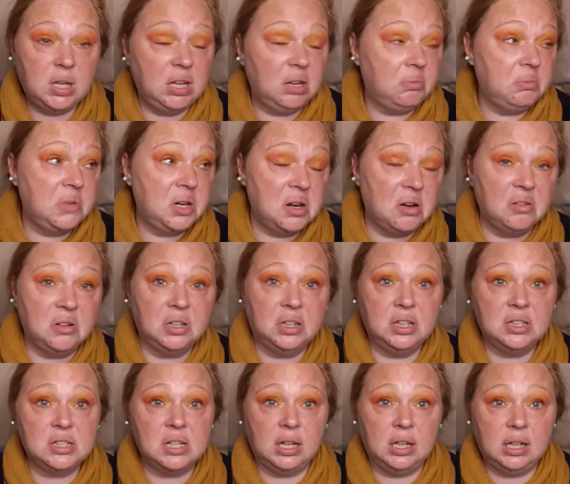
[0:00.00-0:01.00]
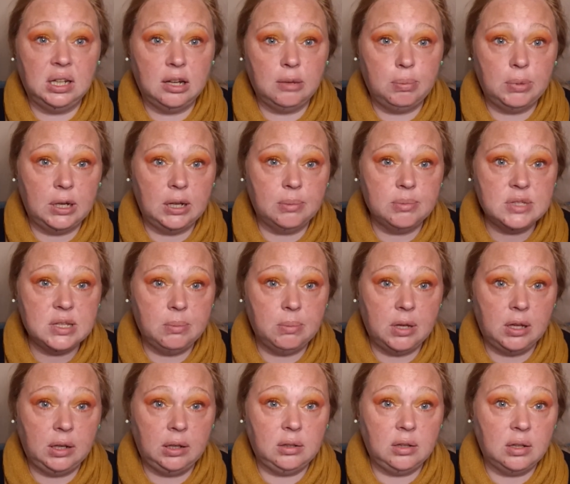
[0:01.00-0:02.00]
I'm not going to take an epilepsy
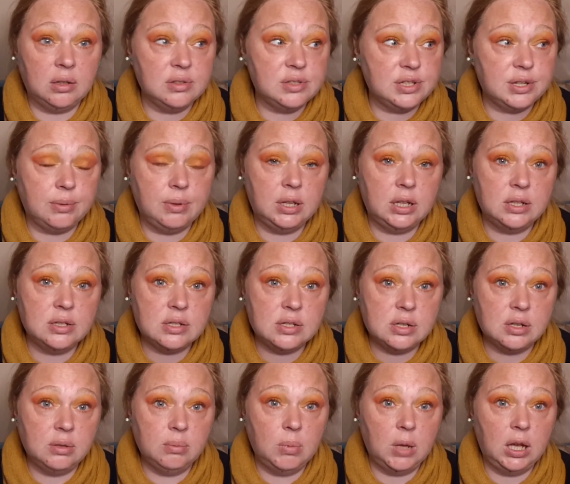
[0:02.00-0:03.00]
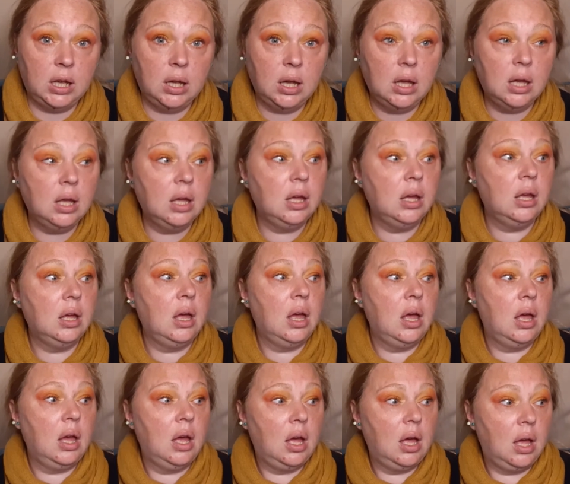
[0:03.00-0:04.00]
med that's doing this to me.
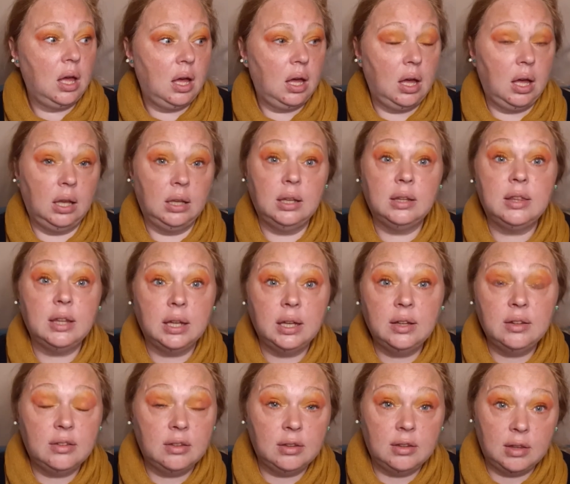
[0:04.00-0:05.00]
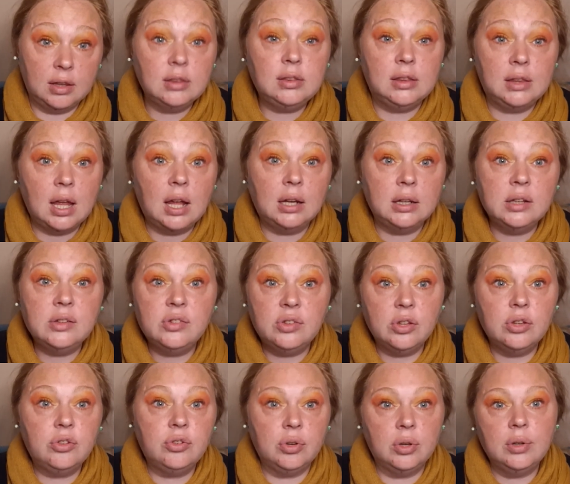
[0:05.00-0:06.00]
And the thing is, that is the
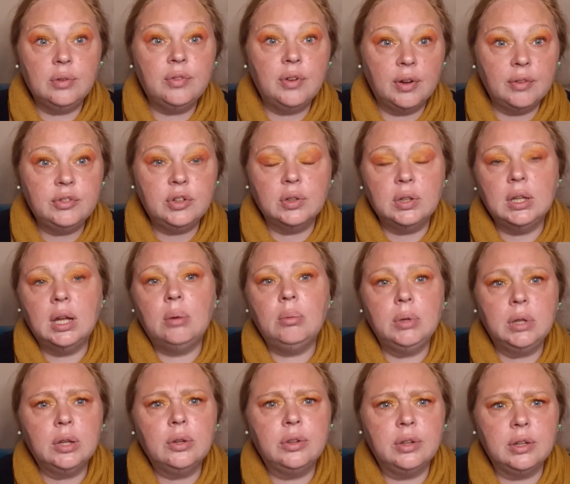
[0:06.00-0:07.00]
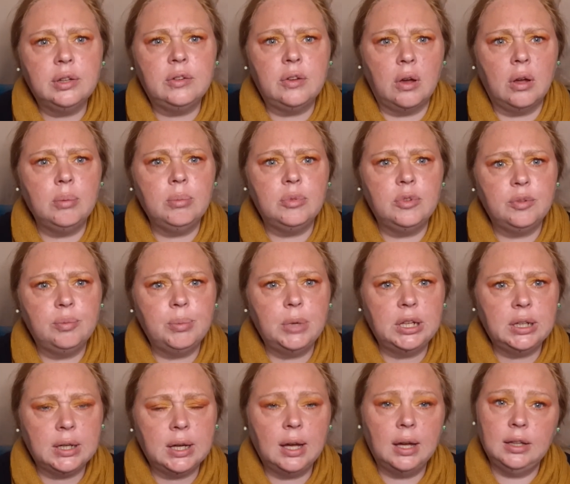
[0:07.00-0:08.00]
truth. I've done that with other types of
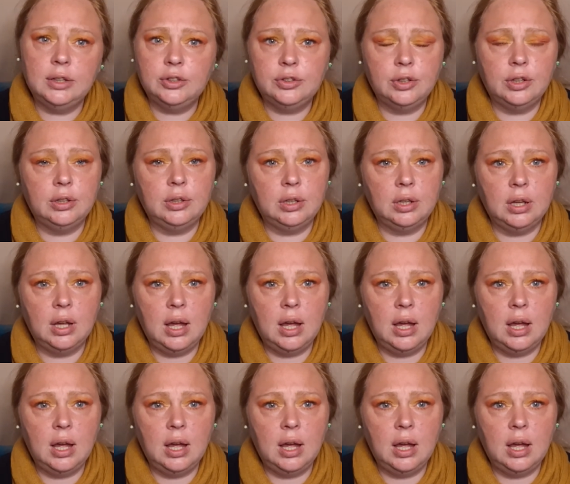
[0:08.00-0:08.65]
medication.